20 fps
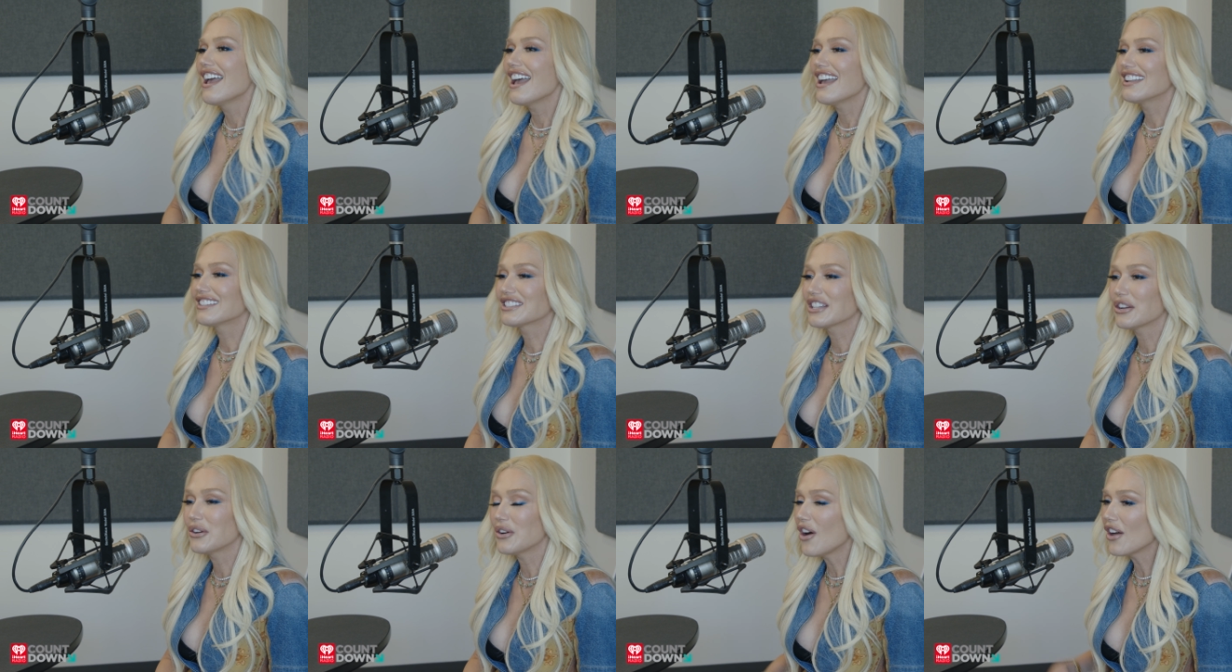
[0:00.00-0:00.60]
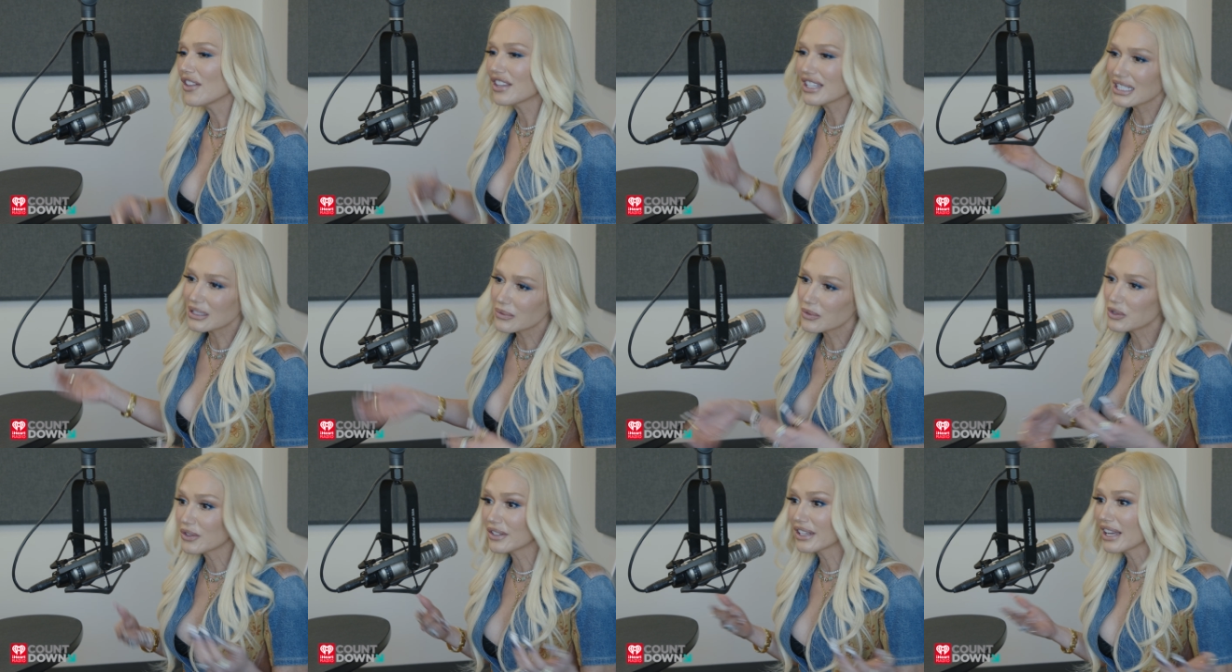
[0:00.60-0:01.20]
And so all the kids
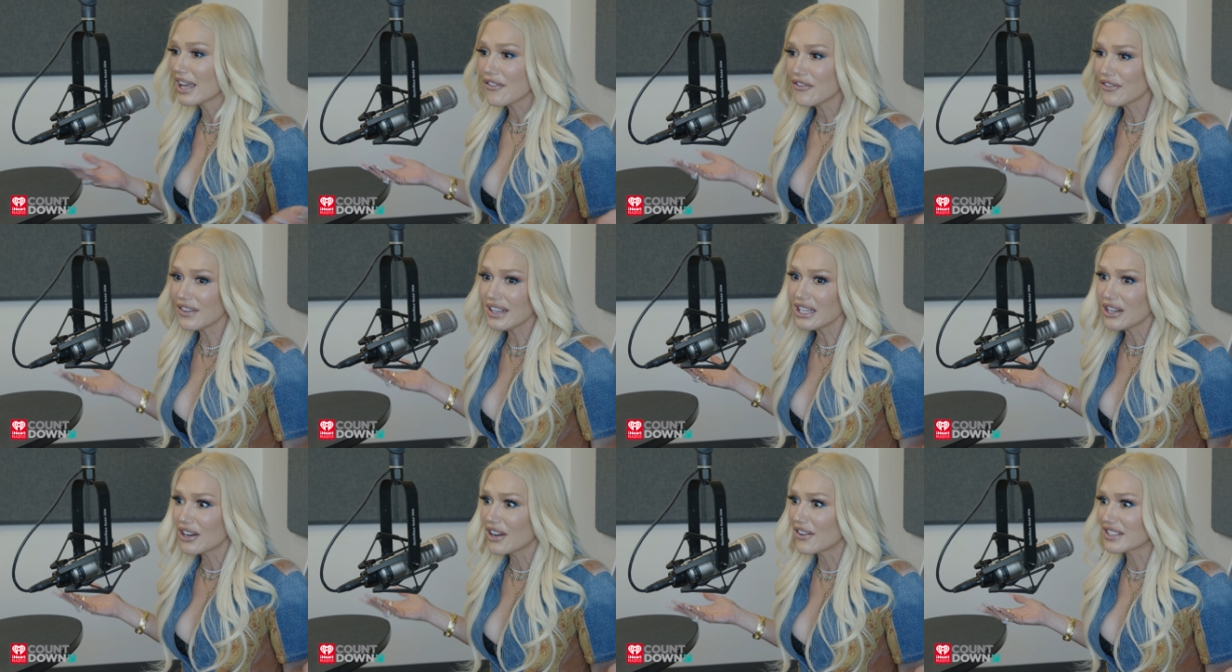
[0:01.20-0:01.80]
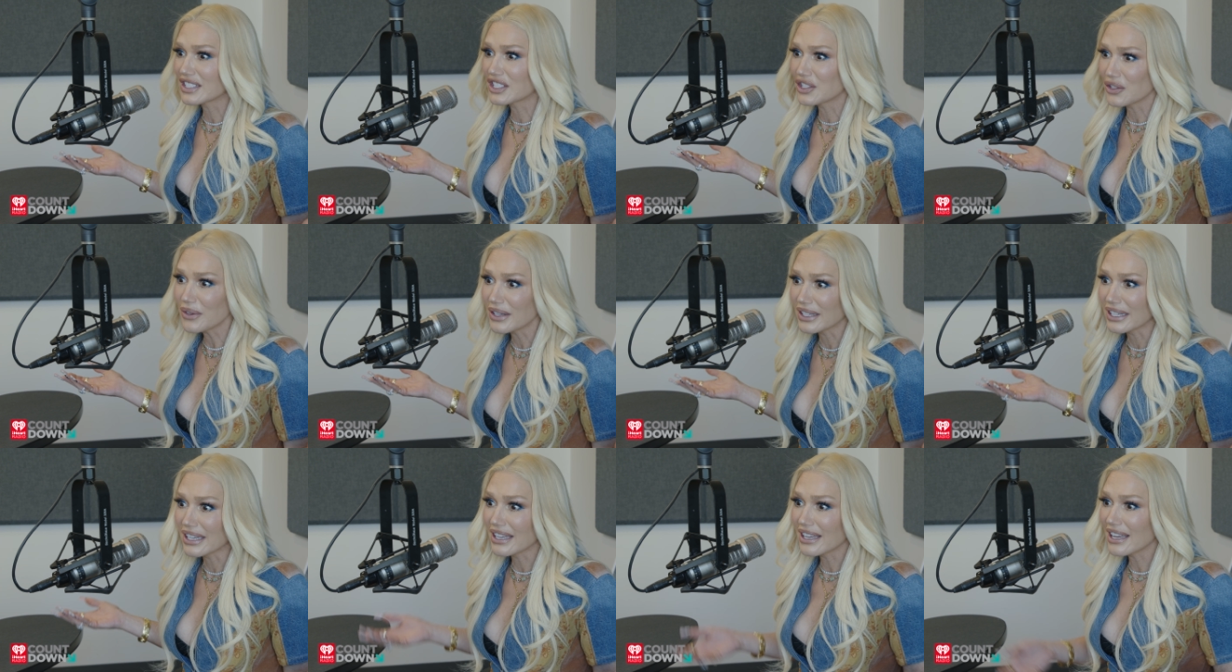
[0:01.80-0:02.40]
were doing it. I have a video of us
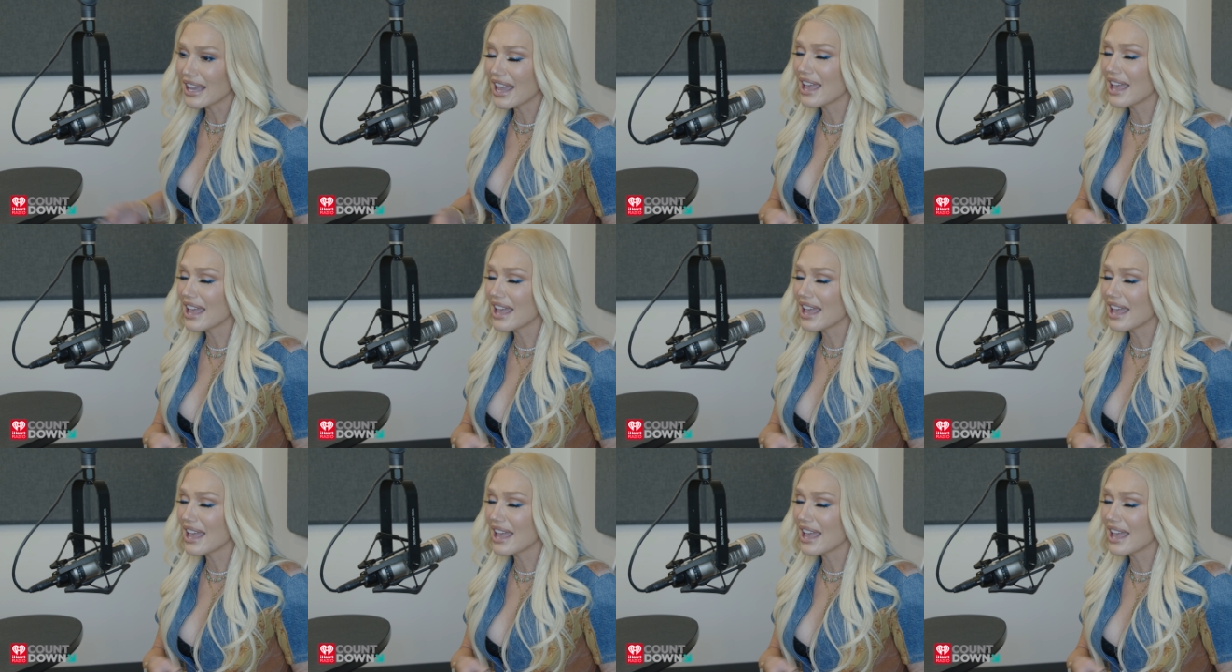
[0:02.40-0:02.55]
doing it.